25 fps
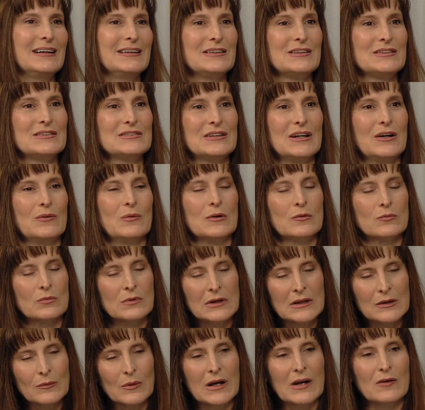So we
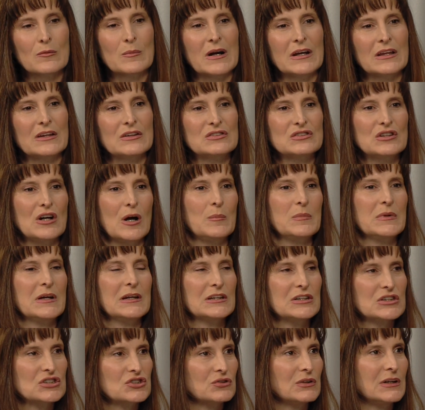really want everybody to show up, get
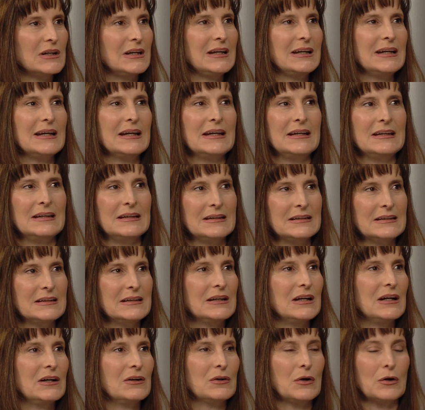a tree, and
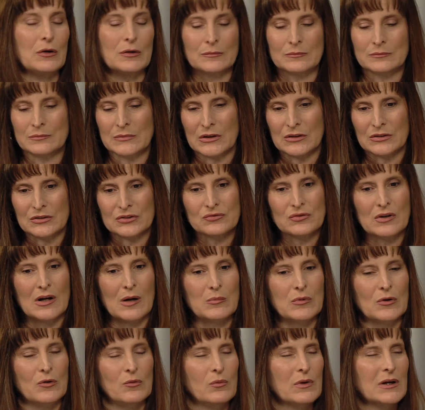or a
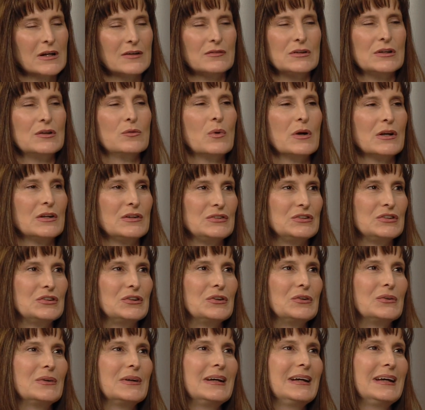shrub or whatever you want to
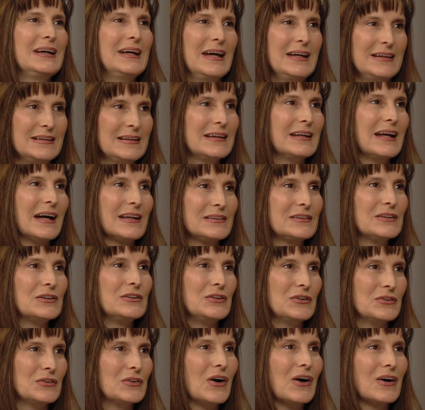do, and get out there in
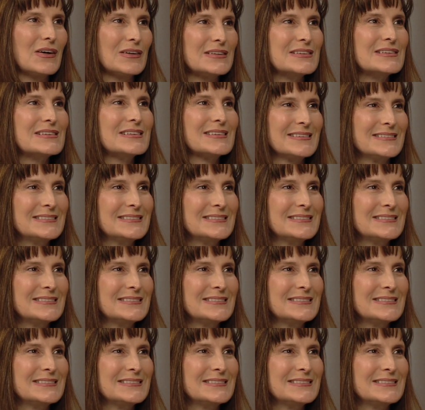your yards.